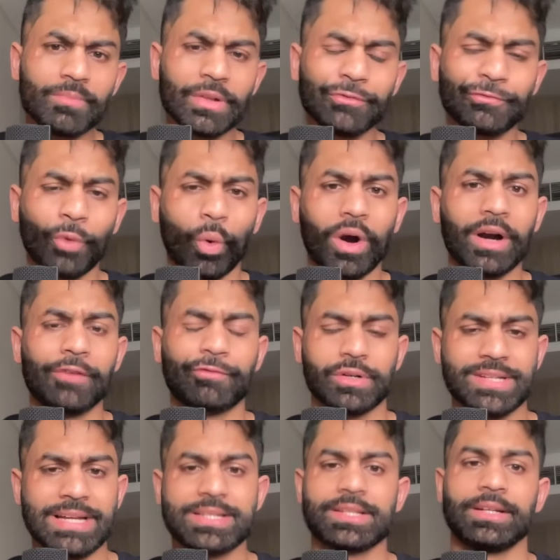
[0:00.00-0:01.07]
for for
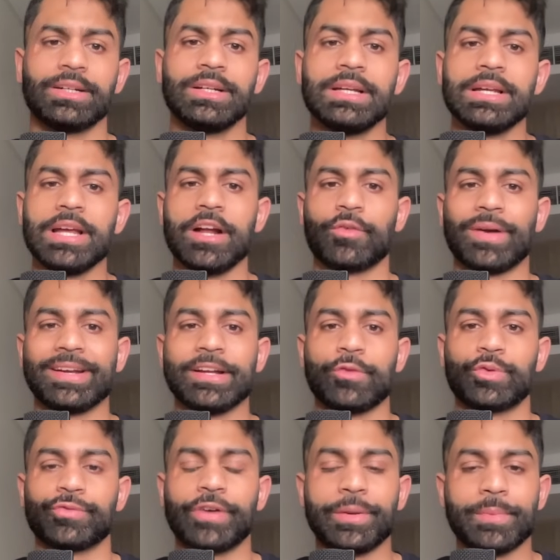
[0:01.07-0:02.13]
Tesla, and right now
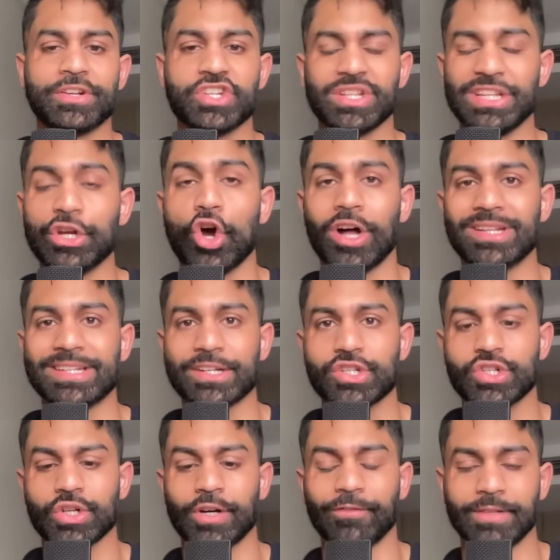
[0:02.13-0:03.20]
we're very much in the
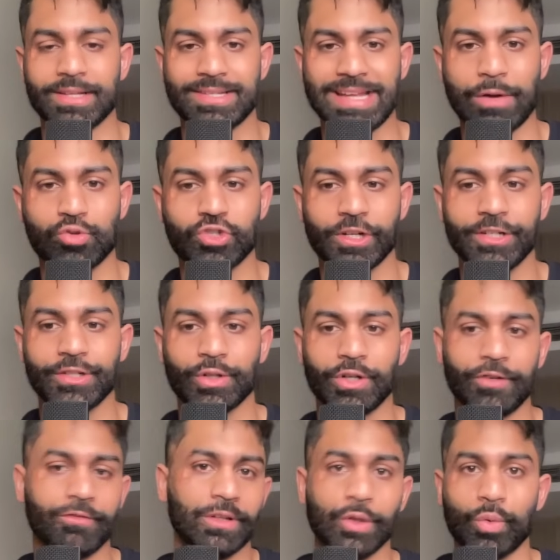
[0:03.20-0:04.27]
context of this downtrend
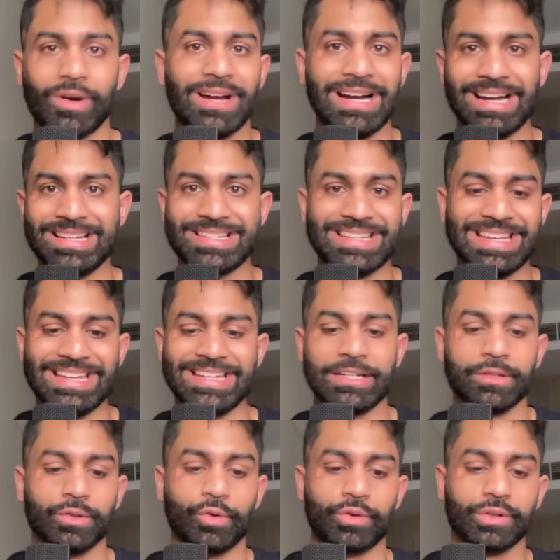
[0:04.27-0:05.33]
of lower highs and
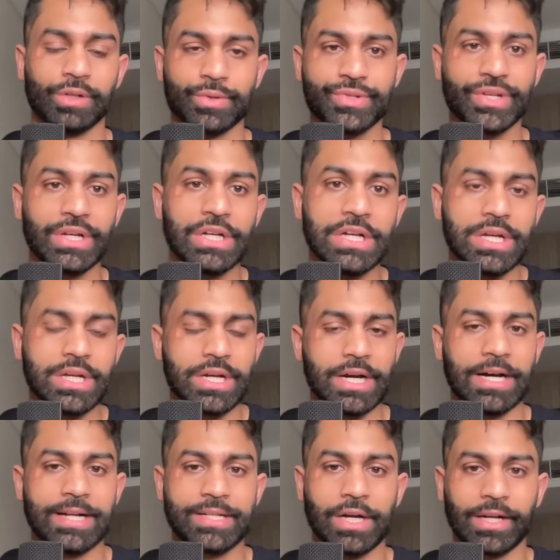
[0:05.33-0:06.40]
lower lows.
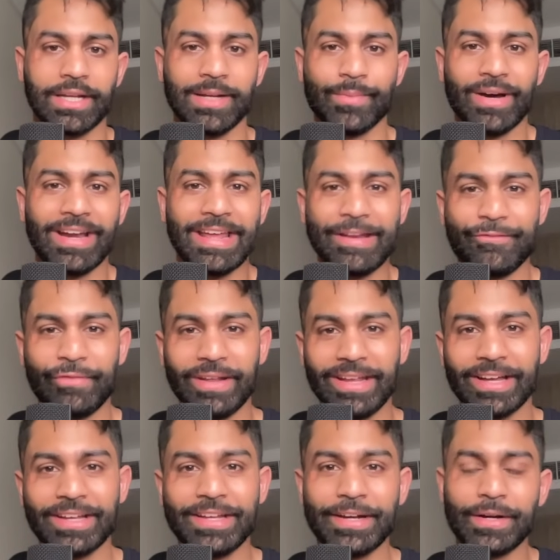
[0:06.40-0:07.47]
Uh, talking about
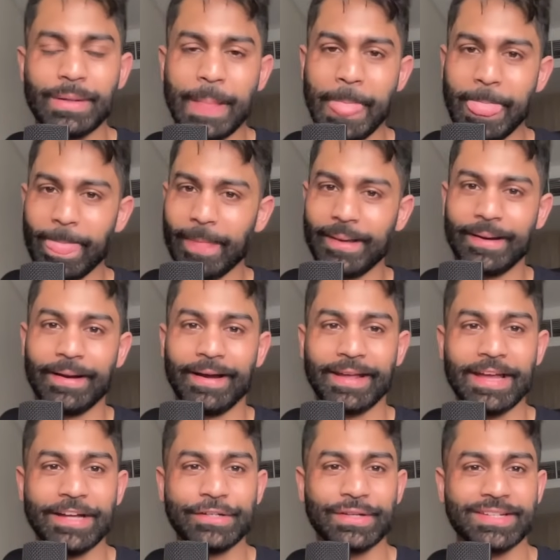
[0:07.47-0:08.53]
NVIDIA here. Uh,
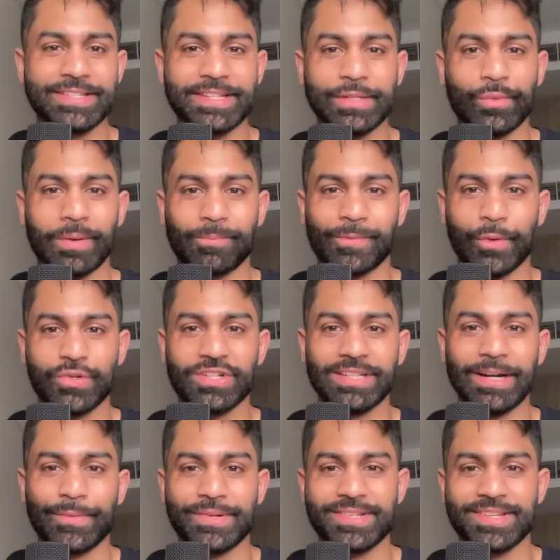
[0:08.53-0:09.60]
again, you can see that we're approaching
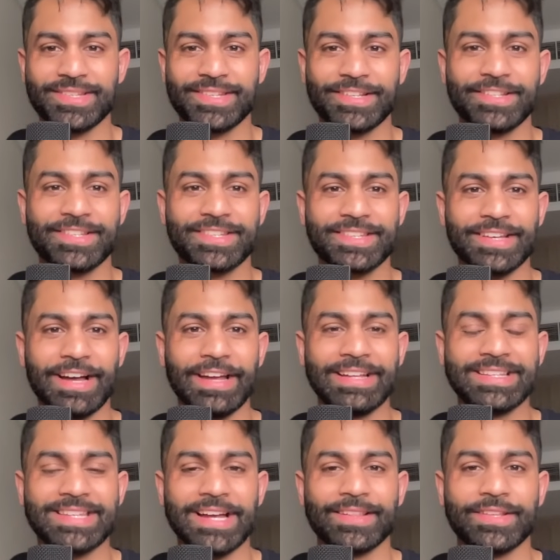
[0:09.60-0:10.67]
that resistance uh,
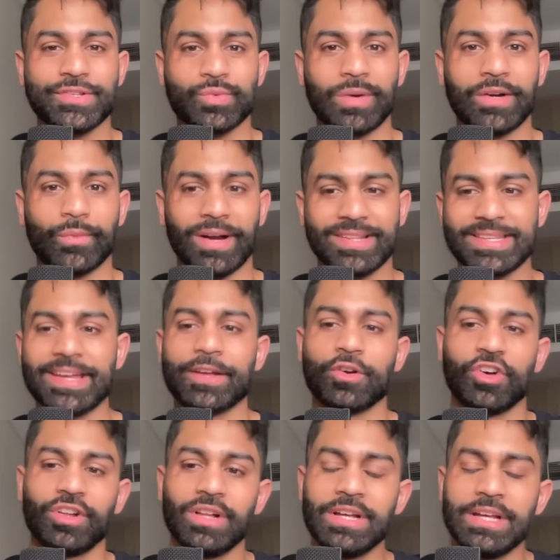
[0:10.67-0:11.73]
inside this red
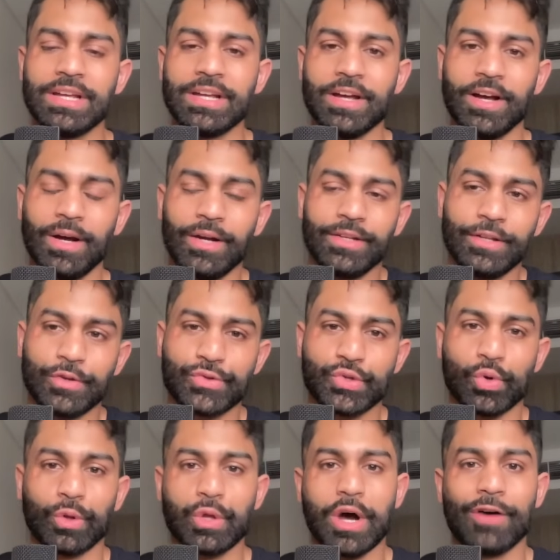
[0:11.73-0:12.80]
rectangle. Uh, you know,
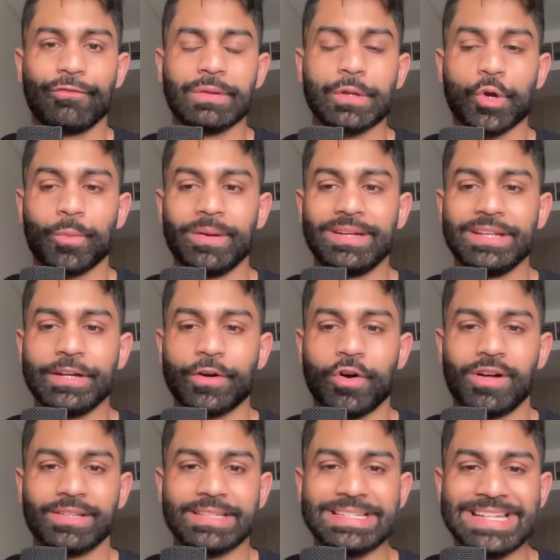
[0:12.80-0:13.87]
sold off a little bit here
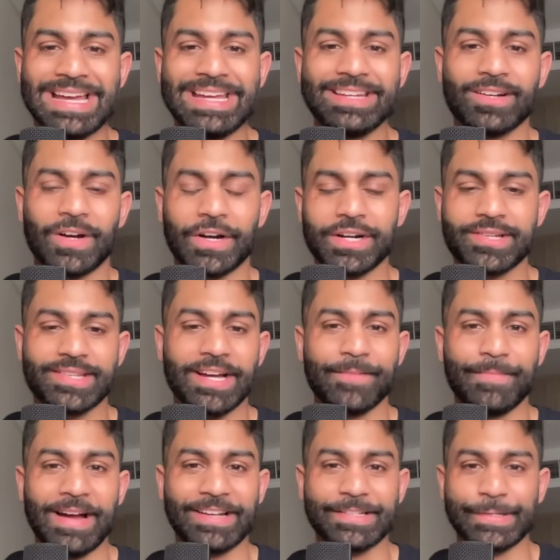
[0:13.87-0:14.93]
on the day. R S I
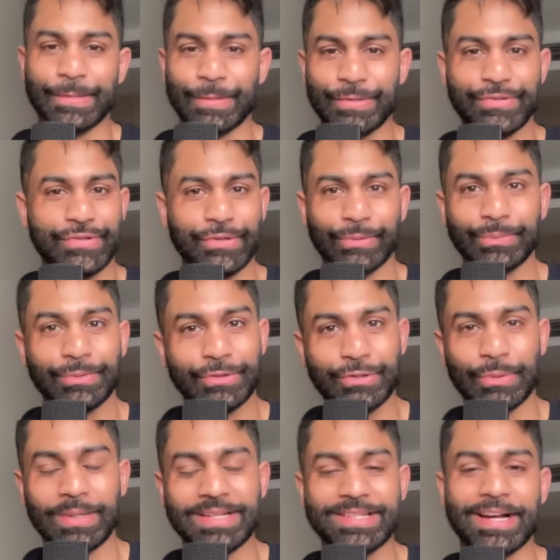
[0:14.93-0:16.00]
M A C D also
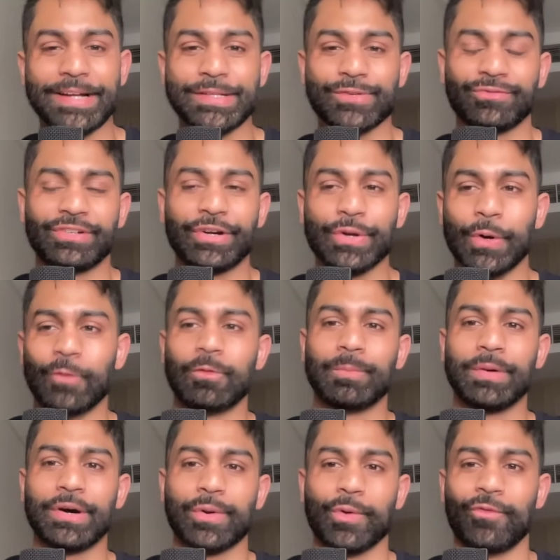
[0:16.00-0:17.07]
showing signs of very
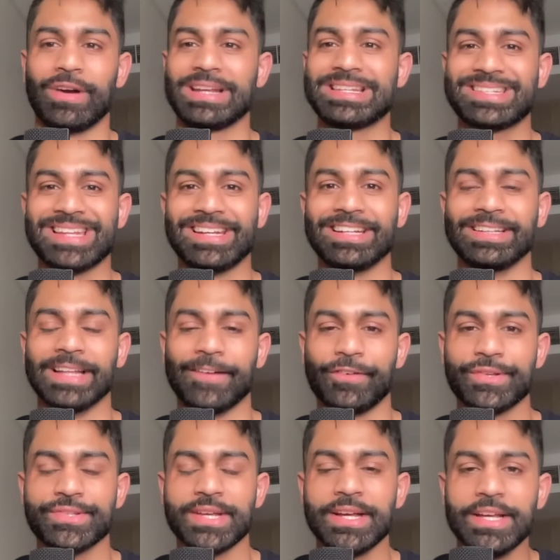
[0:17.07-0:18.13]
overbought, overextended
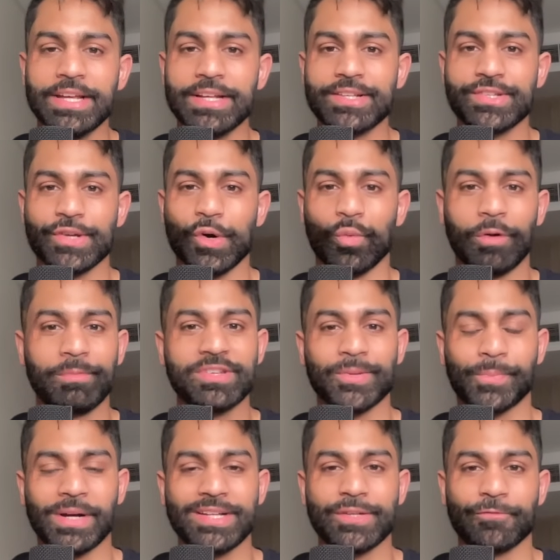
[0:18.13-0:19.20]
levels. So wouldn't be
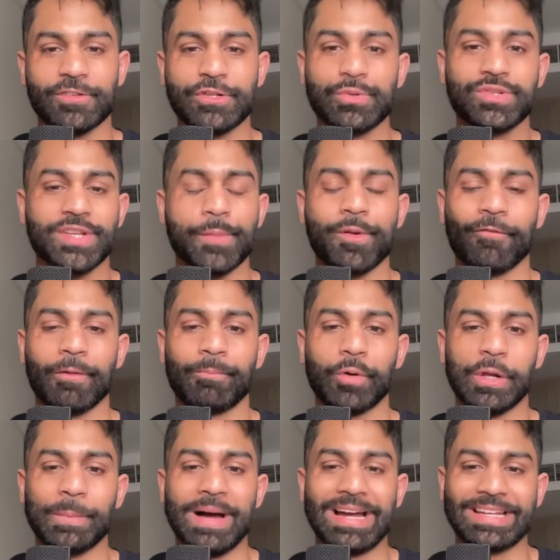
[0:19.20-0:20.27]
surprised if we do see a bit of a
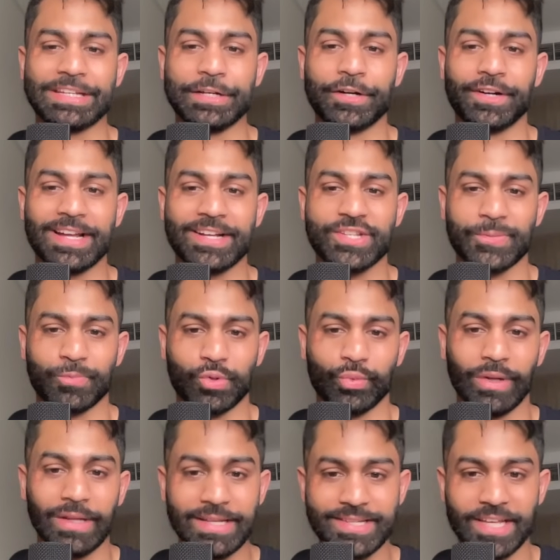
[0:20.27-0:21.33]
pullback here. Next support
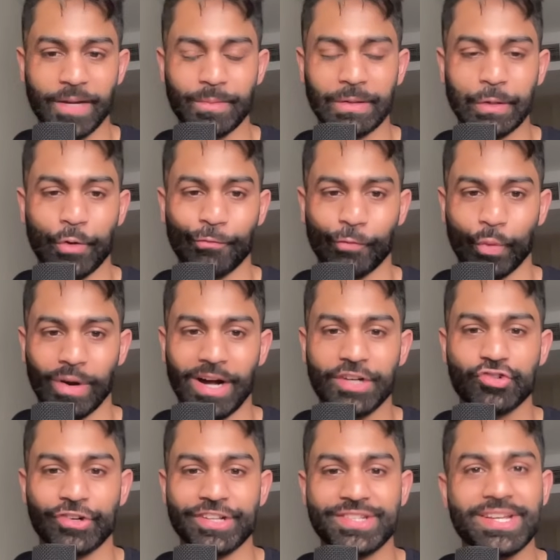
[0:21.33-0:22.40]
really is going to be low four
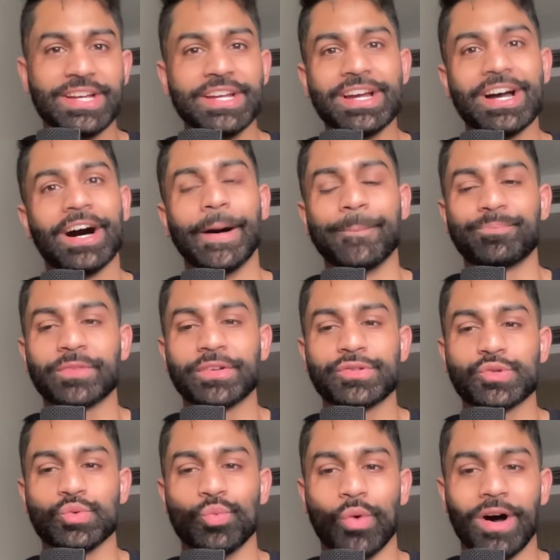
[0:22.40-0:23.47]
hundreds um,
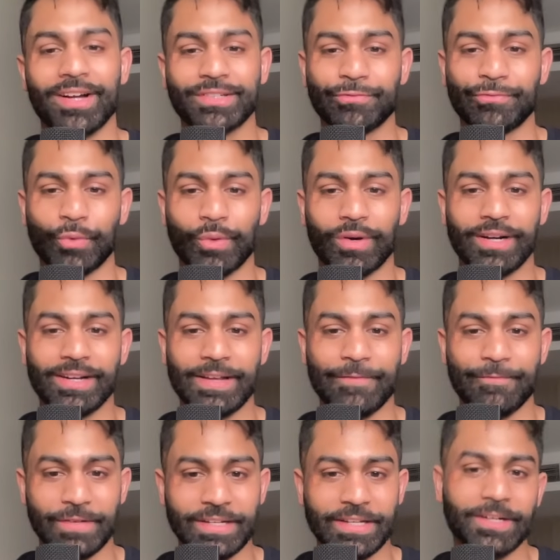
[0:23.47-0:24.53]
to watch for
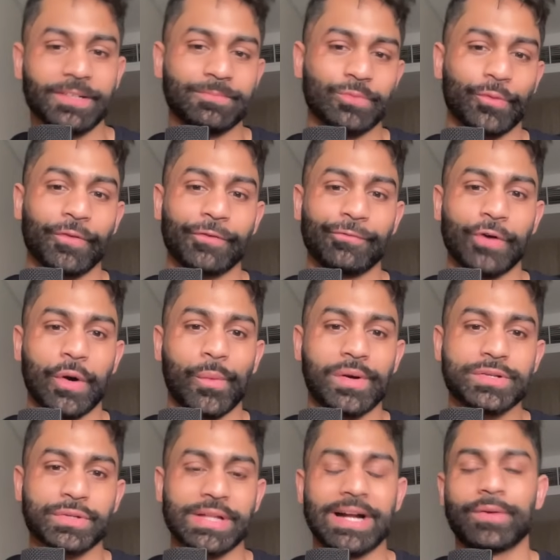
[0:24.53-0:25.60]
NVIDIA moving
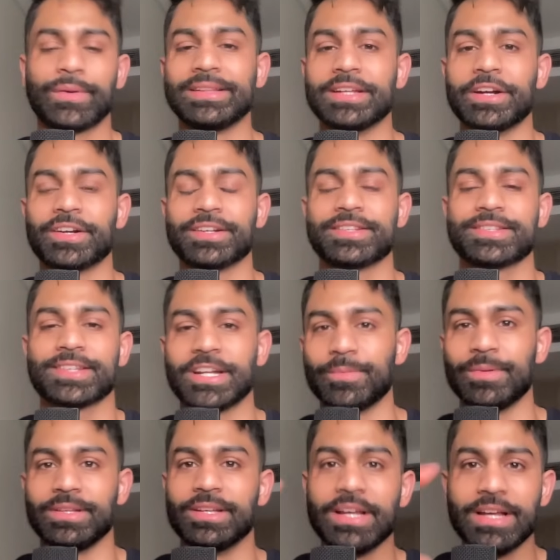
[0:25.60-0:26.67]
forward. So that right there is going to
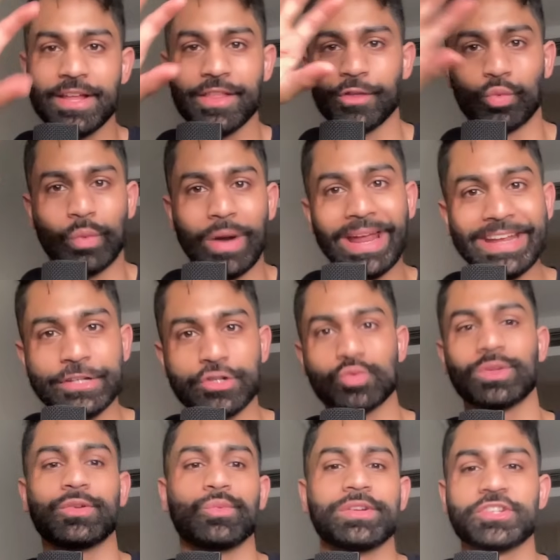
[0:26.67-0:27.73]
be the range
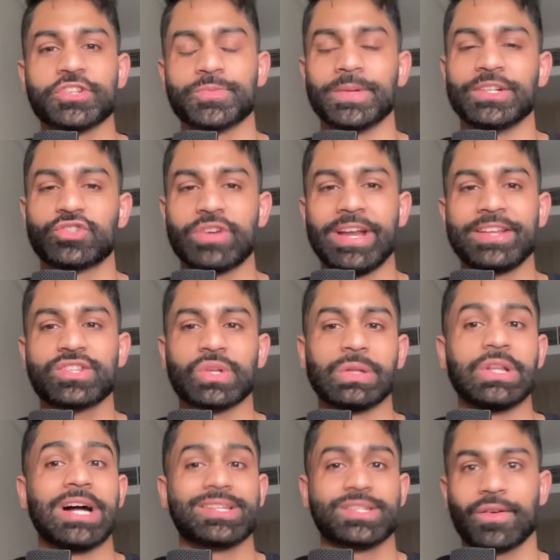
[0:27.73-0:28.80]
within which it's been trading. So
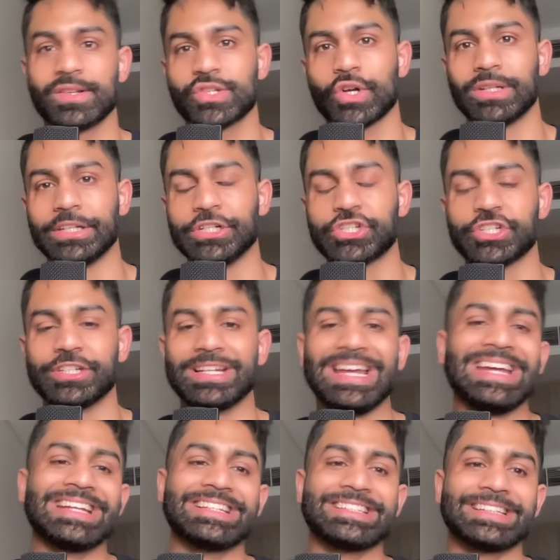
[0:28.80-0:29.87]
lots of consolidation,
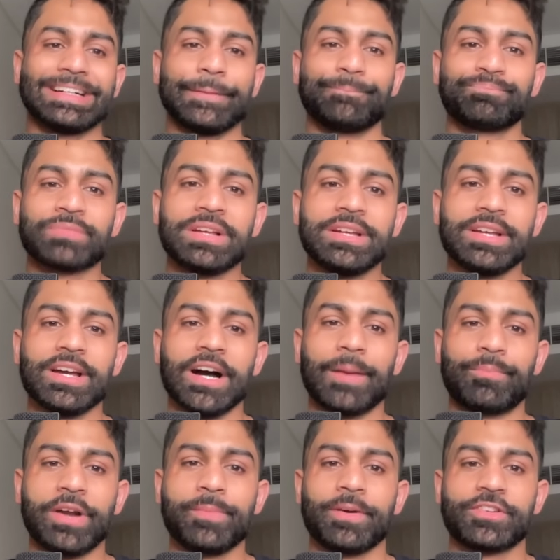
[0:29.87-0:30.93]
and uh, uh,
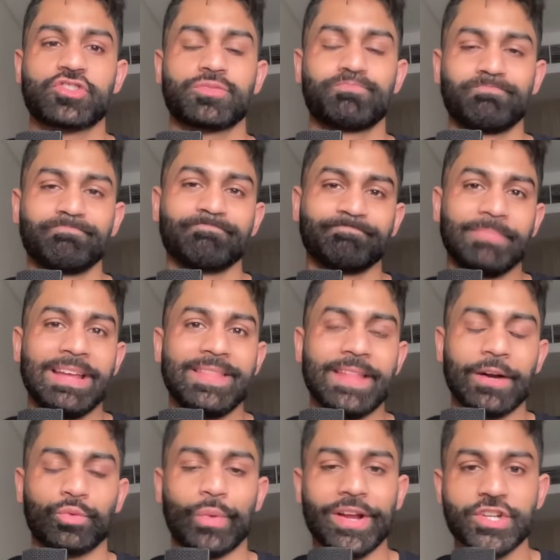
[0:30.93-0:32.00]
pretty much in
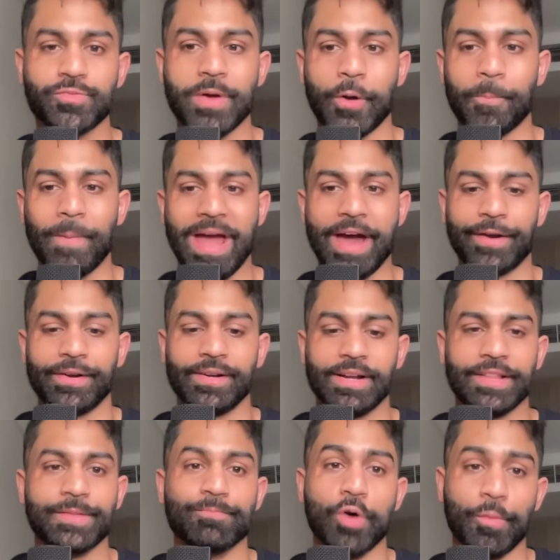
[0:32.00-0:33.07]
that range-bound pattern
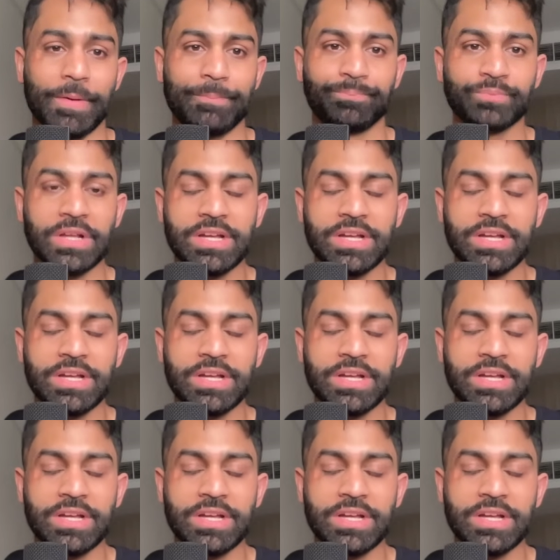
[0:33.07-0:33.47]
at the moment.